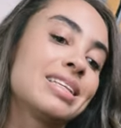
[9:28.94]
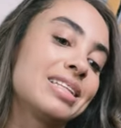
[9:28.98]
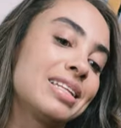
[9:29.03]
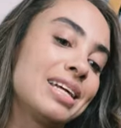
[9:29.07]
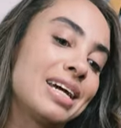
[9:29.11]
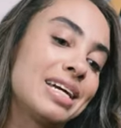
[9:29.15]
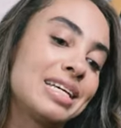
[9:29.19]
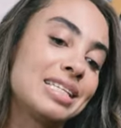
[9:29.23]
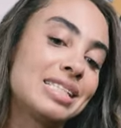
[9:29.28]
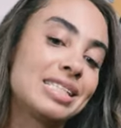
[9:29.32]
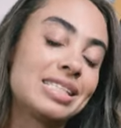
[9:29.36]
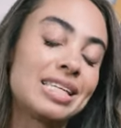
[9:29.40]

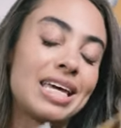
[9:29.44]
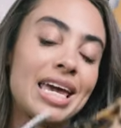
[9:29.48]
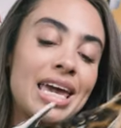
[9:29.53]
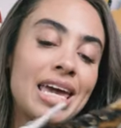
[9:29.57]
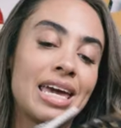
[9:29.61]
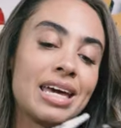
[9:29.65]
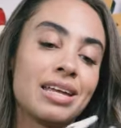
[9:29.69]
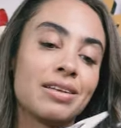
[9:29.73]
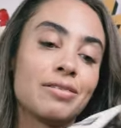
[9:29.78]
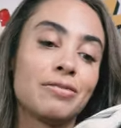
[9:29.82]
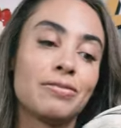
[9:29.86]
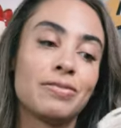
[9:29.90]
Nice
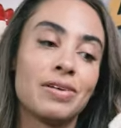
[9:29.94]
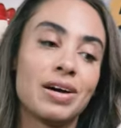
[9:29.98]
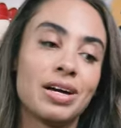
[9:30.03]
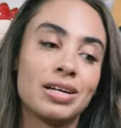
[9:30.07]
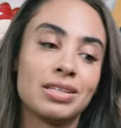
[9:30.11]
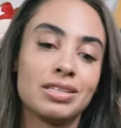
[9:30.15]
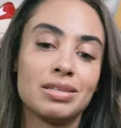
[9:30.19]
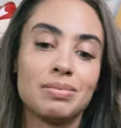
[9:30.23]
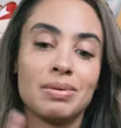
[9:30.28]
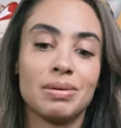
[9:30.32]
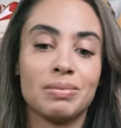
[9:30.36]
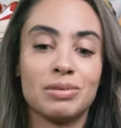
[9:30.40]
and
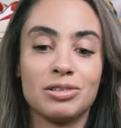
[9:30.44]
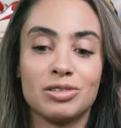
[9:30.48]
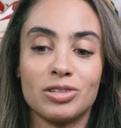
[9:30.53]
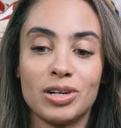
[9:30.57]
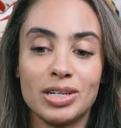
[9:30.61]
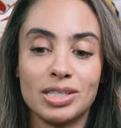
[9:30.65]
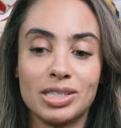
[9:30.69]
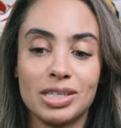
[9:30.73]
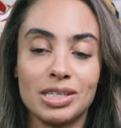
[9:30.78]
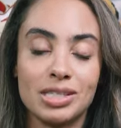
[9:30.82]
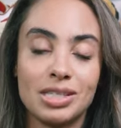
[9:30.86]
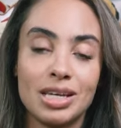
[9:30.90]
fun to be able to
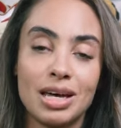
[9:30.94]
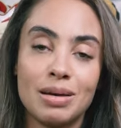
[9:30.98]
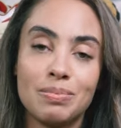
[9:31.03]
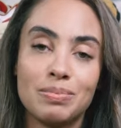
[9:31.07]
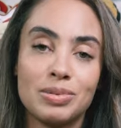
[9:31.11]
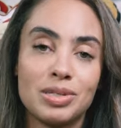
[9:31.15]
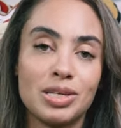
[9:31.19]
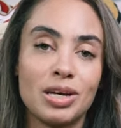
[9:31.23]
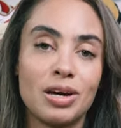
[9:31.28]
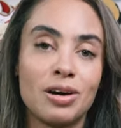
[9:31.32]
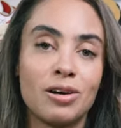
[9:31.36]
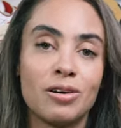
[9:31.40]
dress this up,
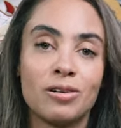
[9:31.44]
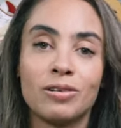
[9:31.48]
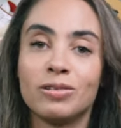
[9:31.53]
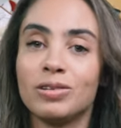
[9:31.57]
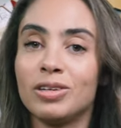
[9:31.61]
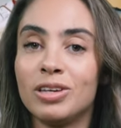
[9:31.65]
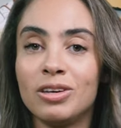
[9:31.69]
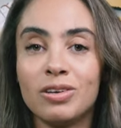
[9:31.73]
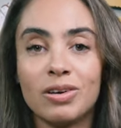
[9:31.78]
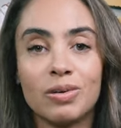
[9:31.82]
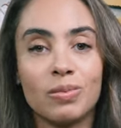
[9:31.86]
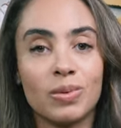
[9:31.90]
so
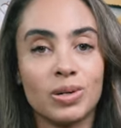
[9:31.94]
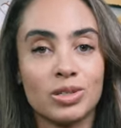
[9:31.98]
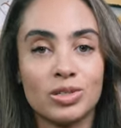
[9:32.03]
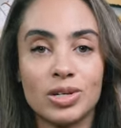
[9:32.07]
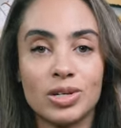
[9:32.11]
you can wear